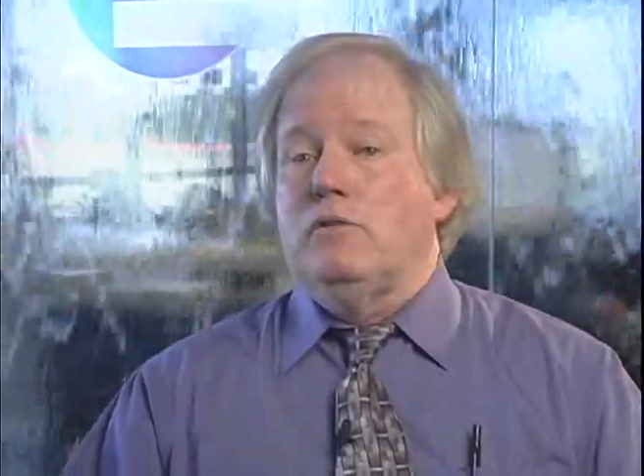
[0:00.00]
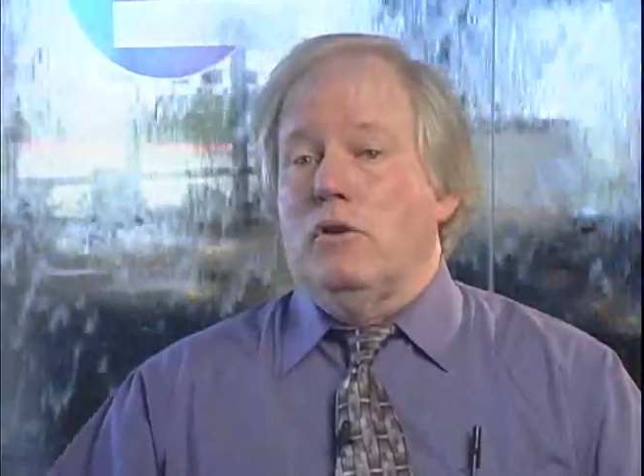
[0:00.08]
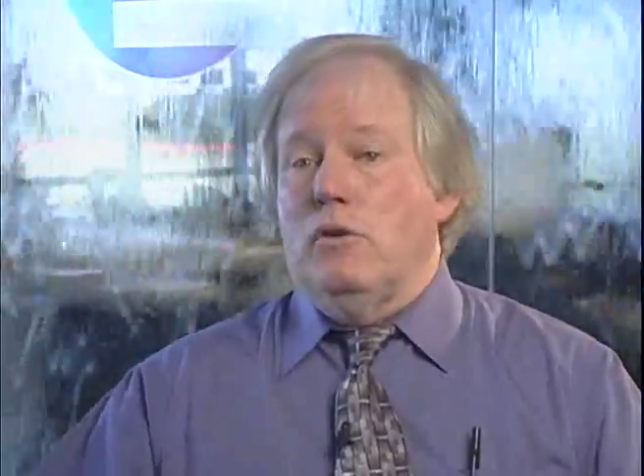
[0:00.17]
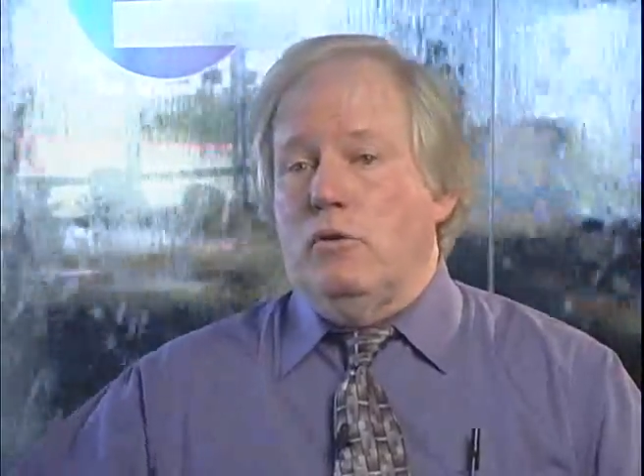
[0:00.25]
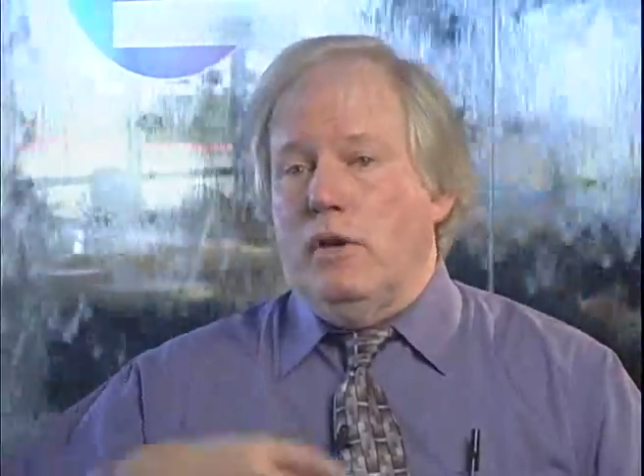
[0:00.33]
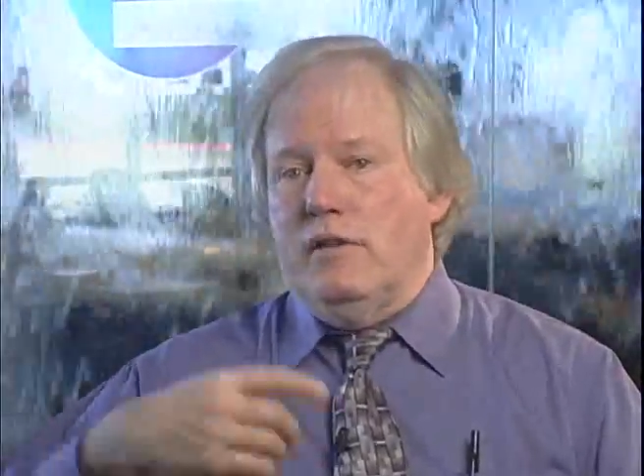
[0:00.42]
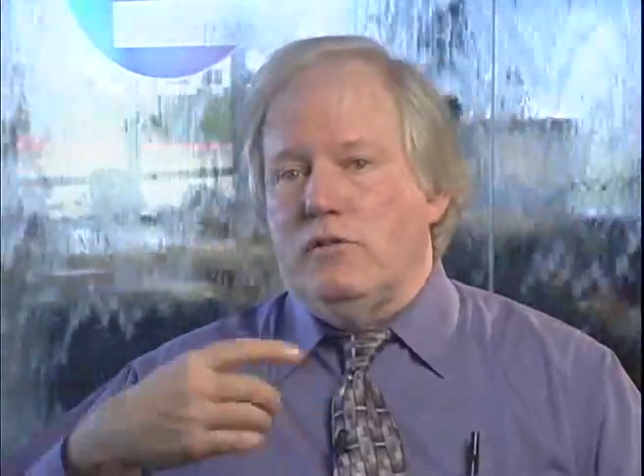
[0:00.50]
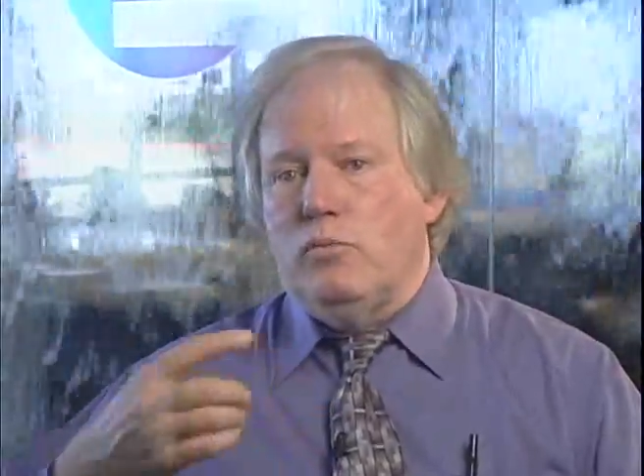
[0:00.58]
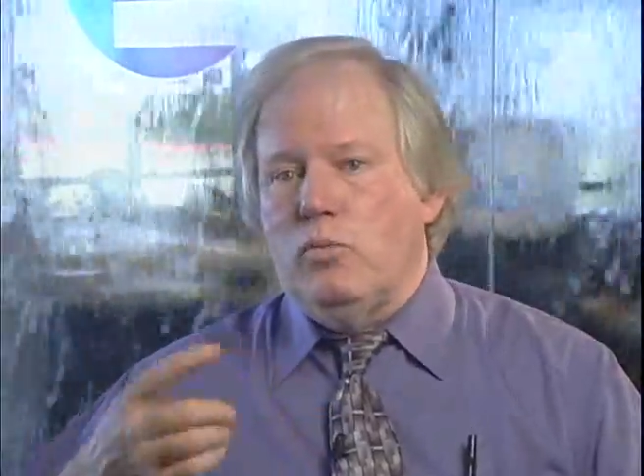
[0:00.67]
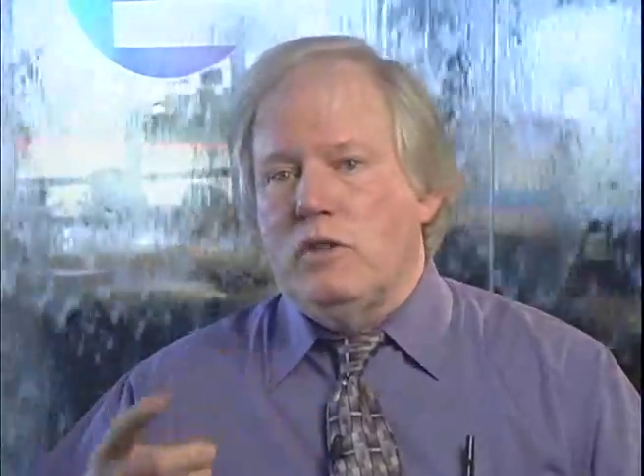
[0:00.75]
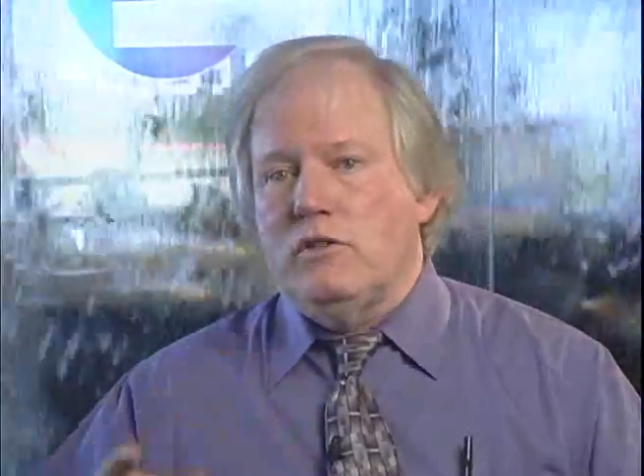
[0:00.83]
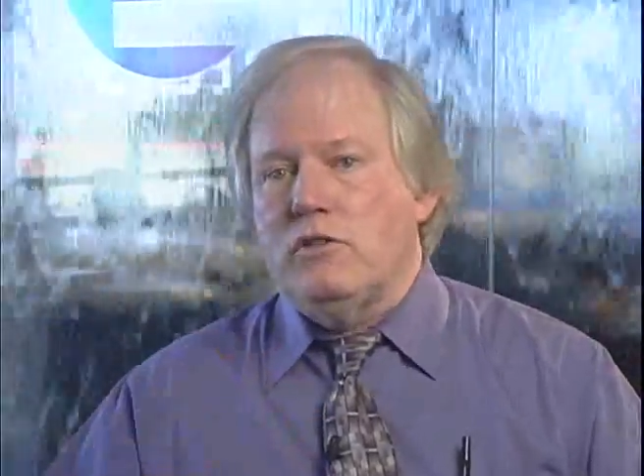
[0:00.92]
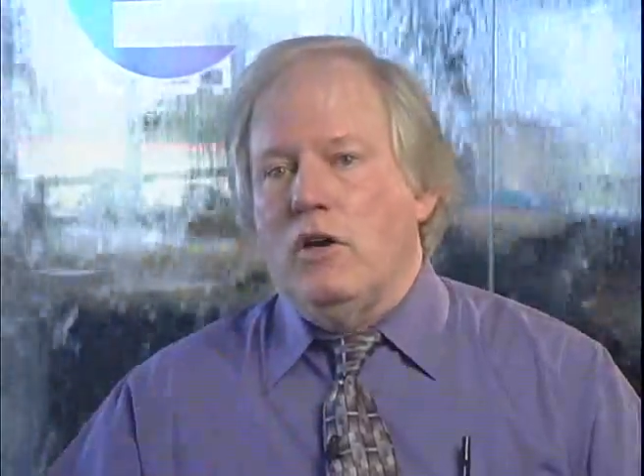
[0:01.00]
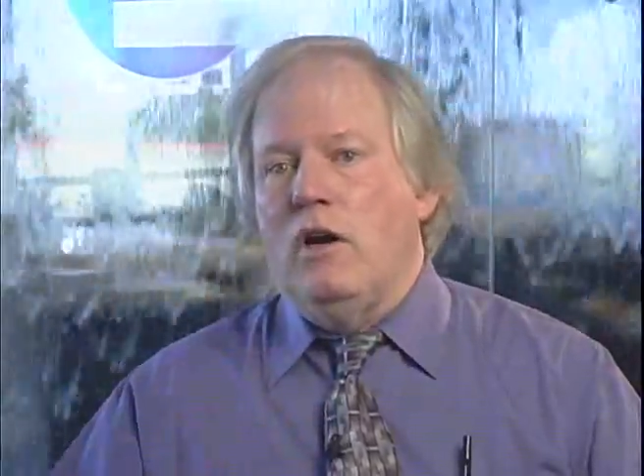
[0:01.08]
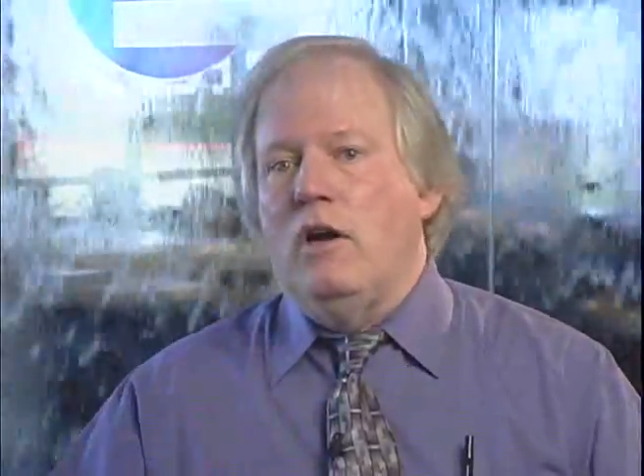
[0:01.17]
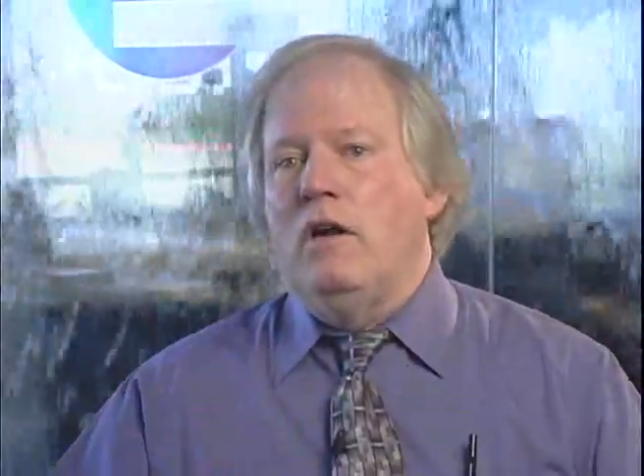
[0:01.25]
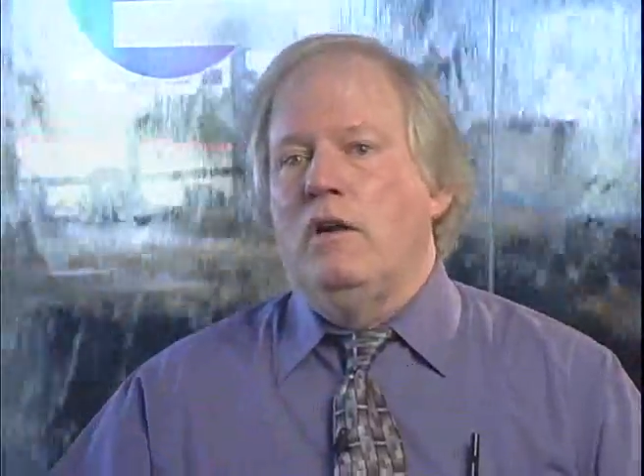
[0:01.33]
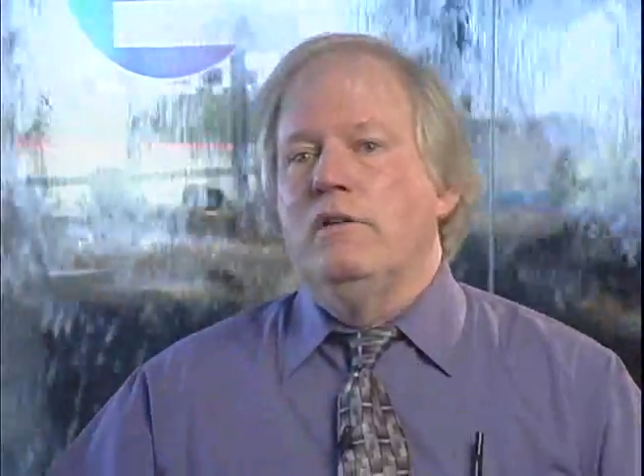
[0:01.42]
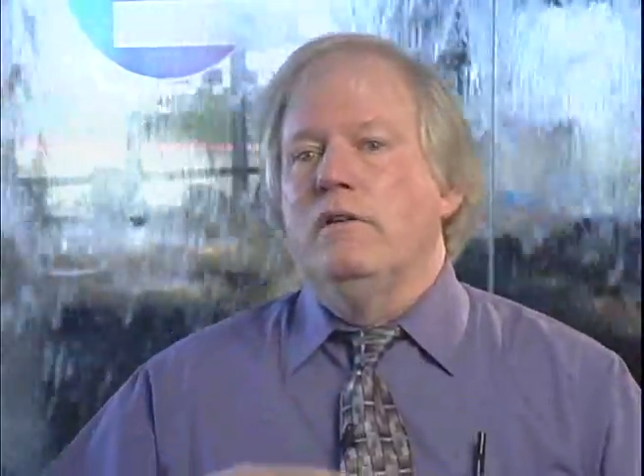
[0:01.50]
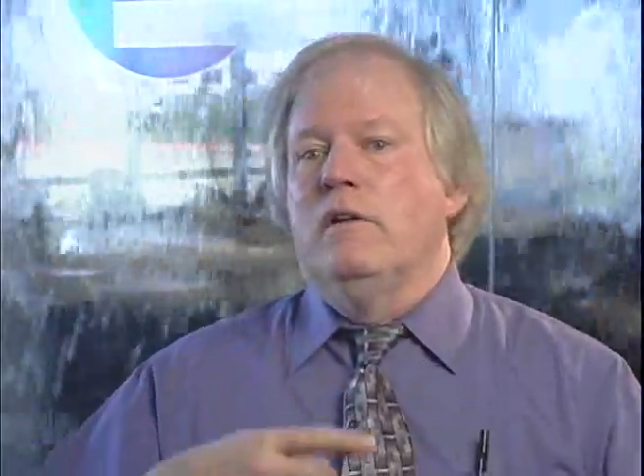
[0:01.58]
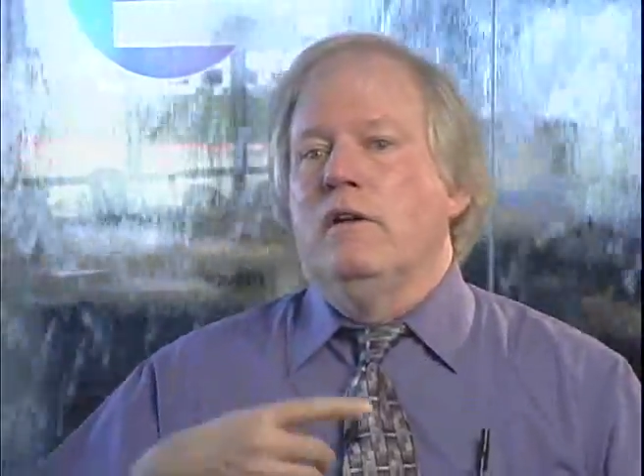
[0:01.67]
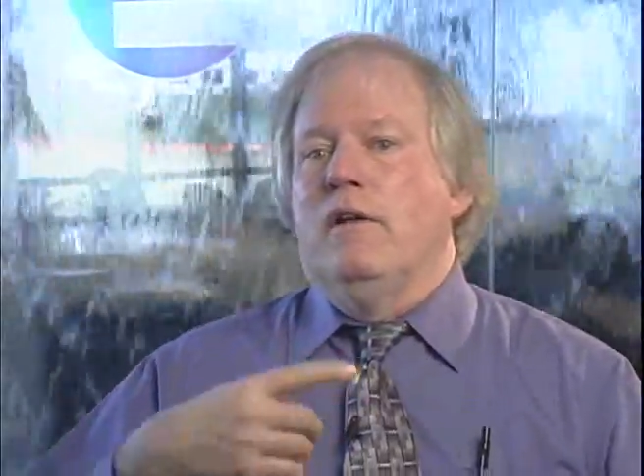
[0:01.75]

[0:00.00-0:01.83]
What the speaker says: so it's what's called